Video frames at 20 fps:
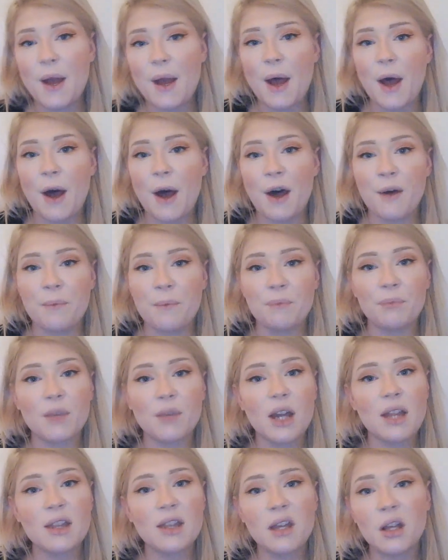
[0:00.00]
Um,
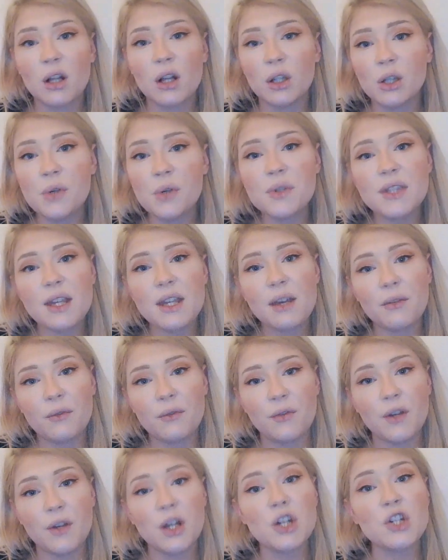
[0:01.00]
and then closing
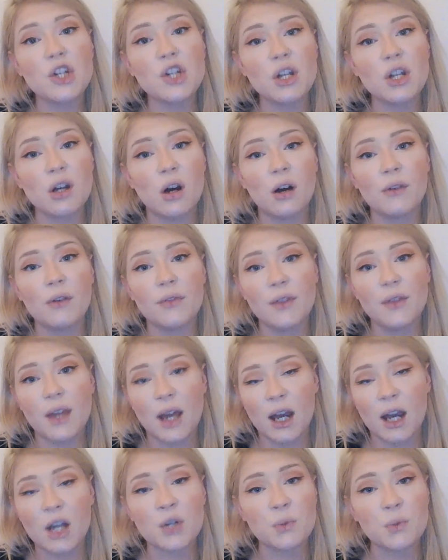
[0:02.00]
and finishing off the
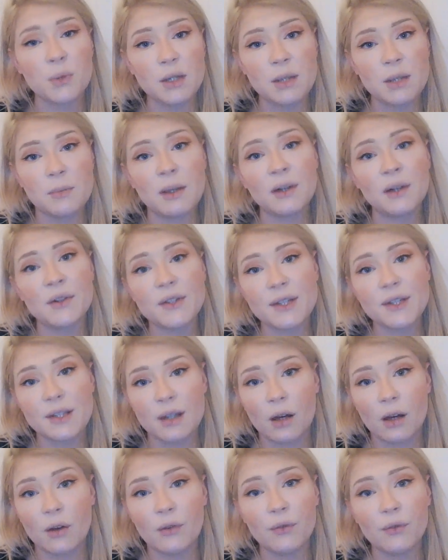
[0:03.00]
actual email
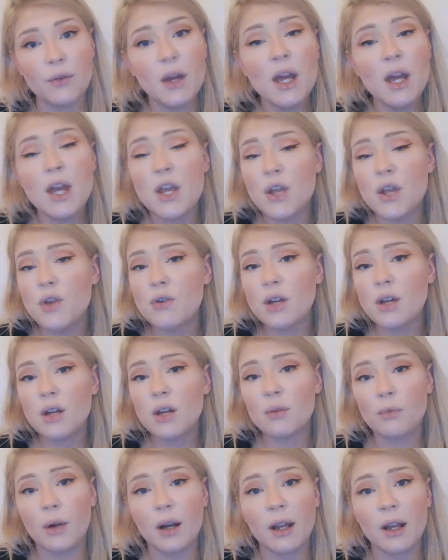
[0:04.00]
itself, you
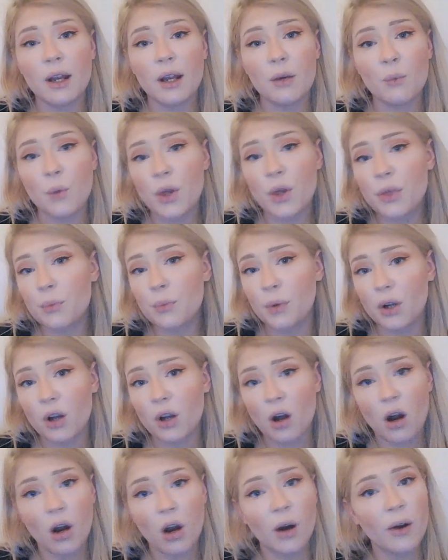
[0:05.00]
can write with
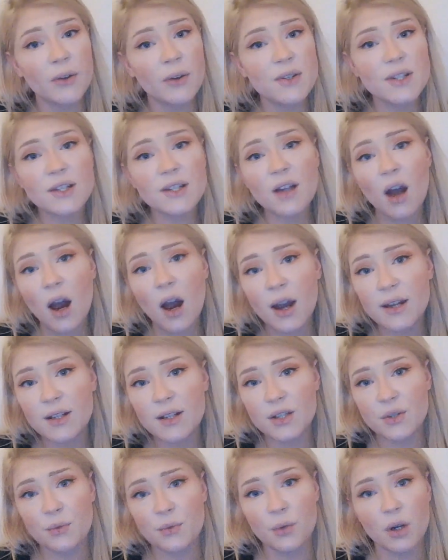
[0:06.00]
regards,
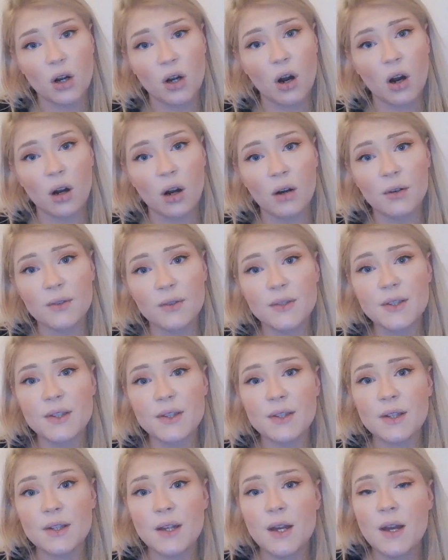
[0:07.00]
kindest
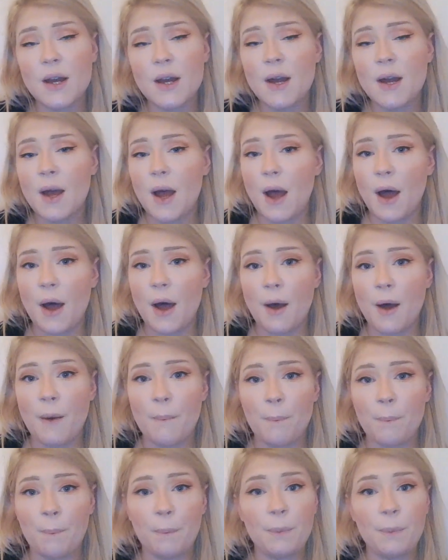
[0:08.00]
regards.
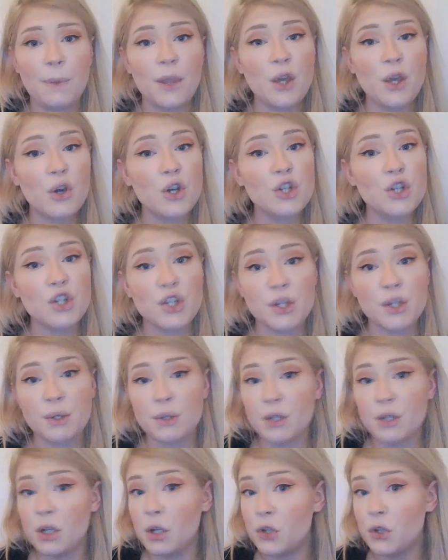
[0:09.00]
Um, you can
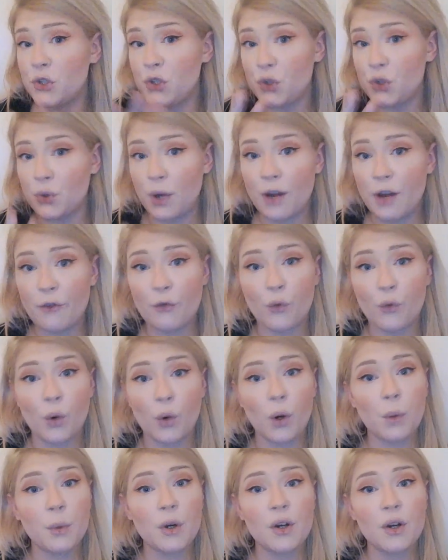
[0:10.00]
just
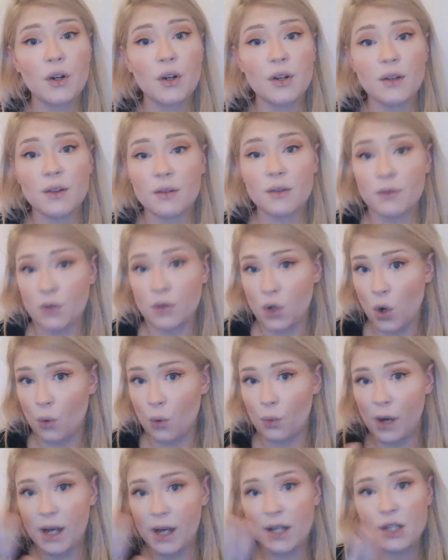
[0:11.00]
straightforward go
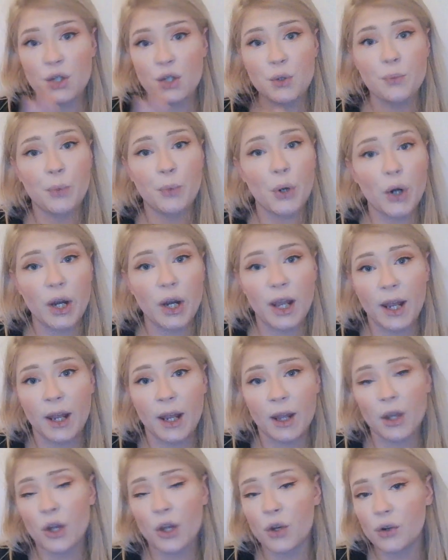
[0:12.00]
right to
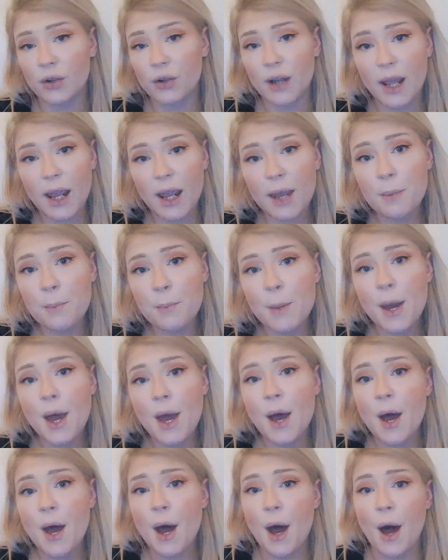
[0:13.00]
putting your name,
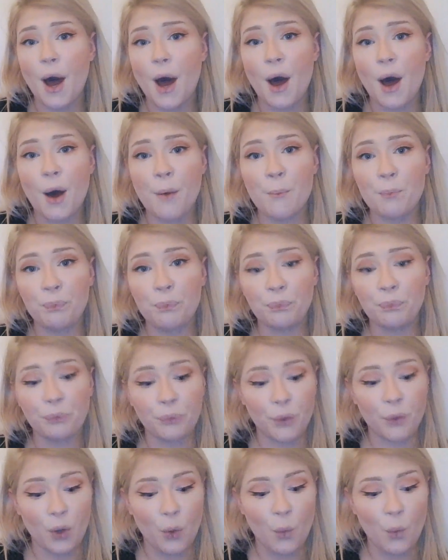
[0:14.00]
um,
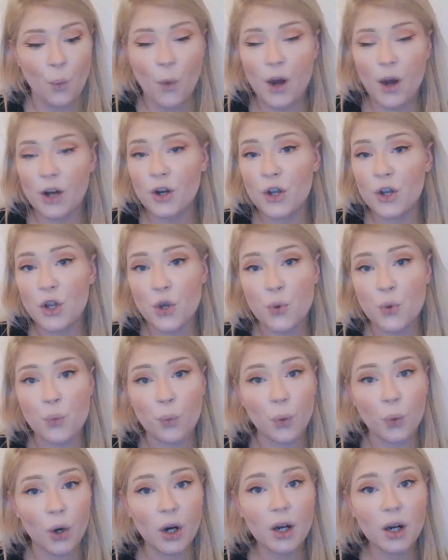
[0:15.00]
where you
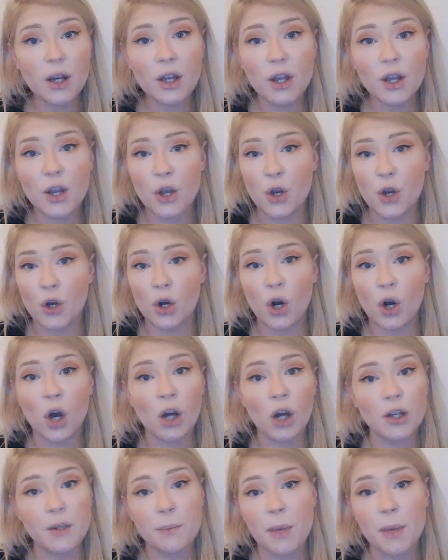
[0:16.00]
work, your
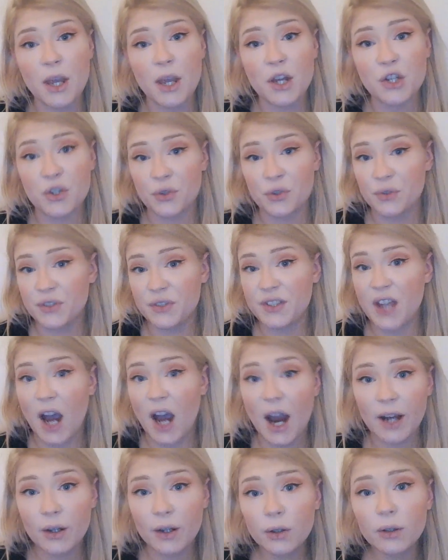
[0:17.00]
occupational
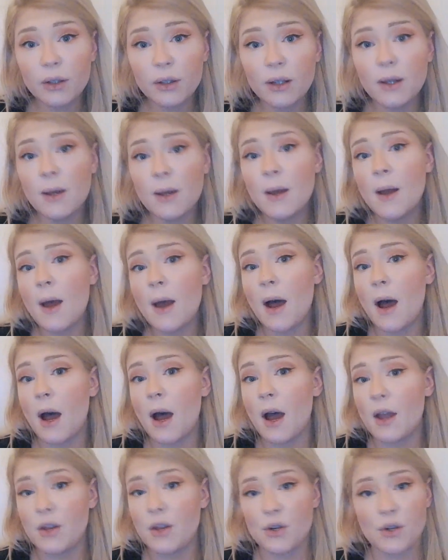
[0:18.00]
title,
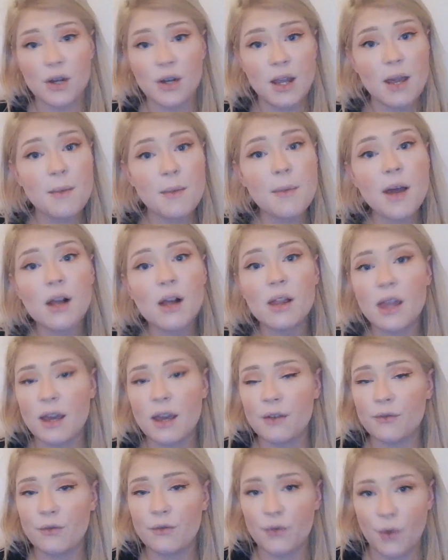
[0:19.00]
uh, your email
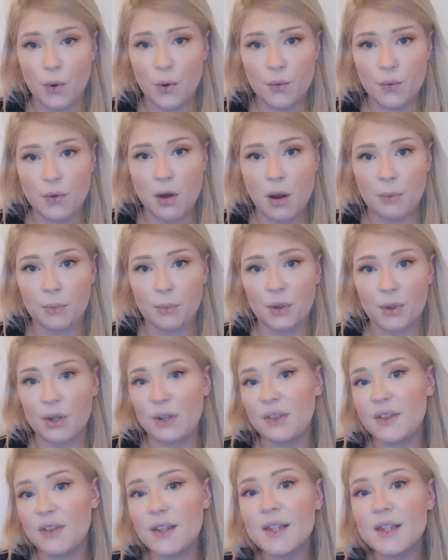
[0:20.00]
and phone number.
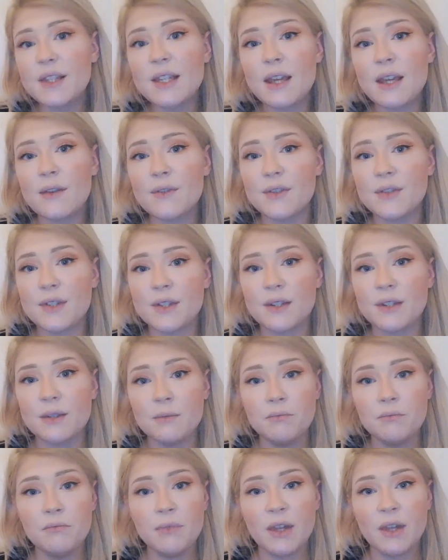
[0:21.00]
This gives
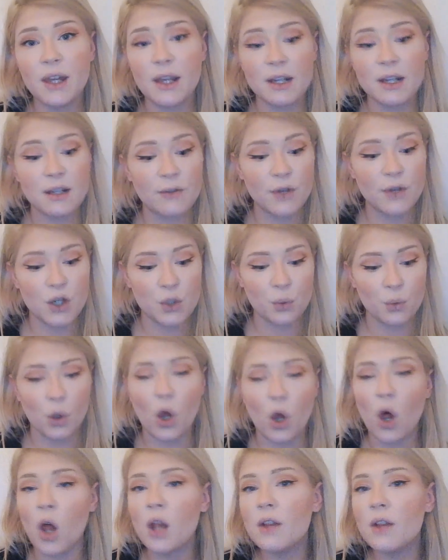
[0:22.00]
the
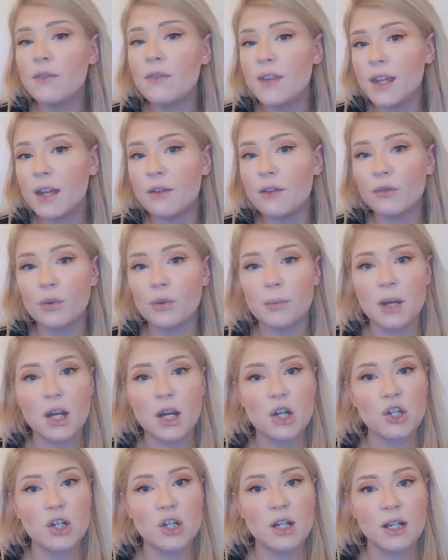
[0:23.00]
individual all of the
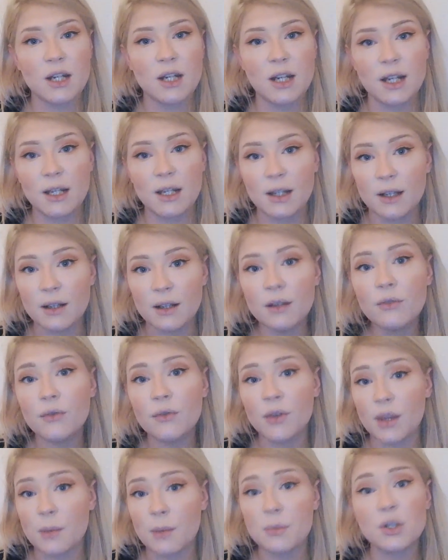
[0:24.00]
information needed
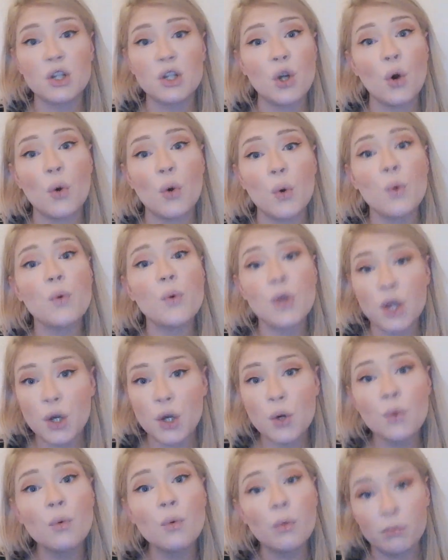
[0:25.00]
for them to know who
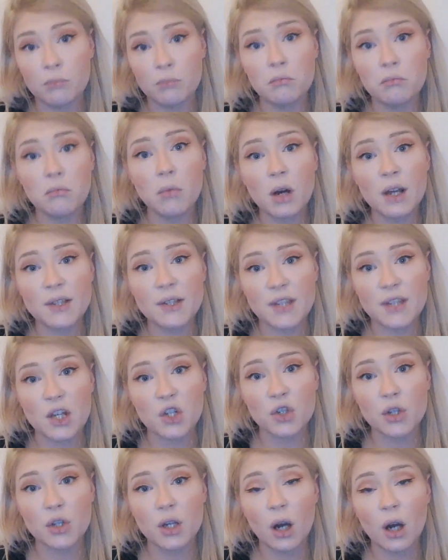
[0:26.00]
you
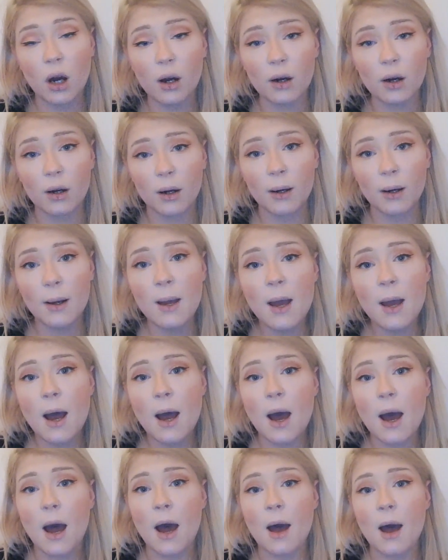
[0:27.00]
essentially are,
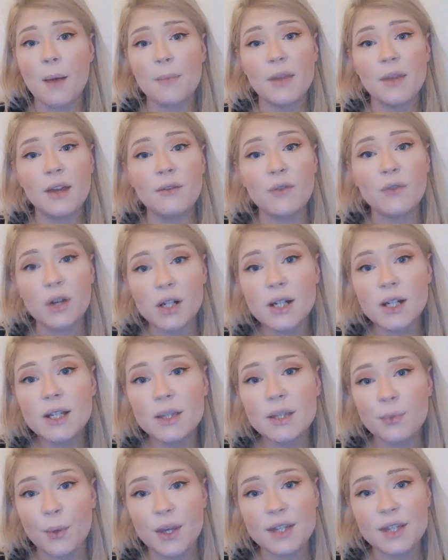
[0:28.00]
um, and
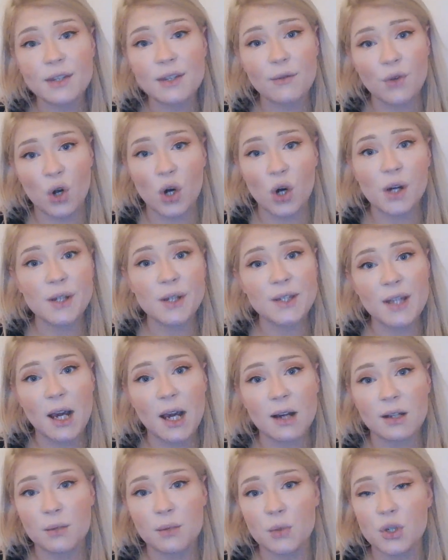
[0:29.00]
various ways of
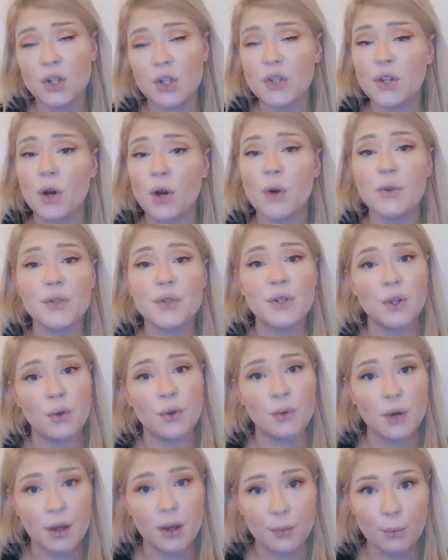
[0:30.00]
contacting, which is
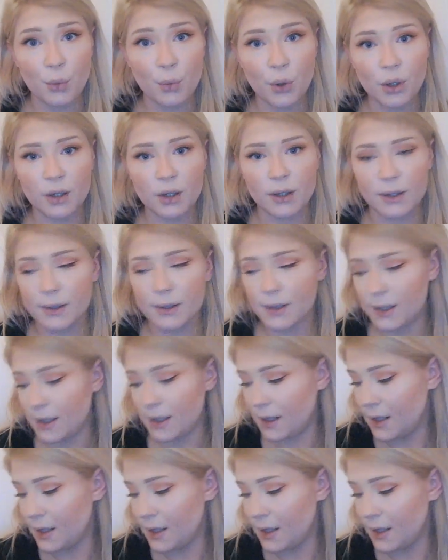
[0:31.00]
also important.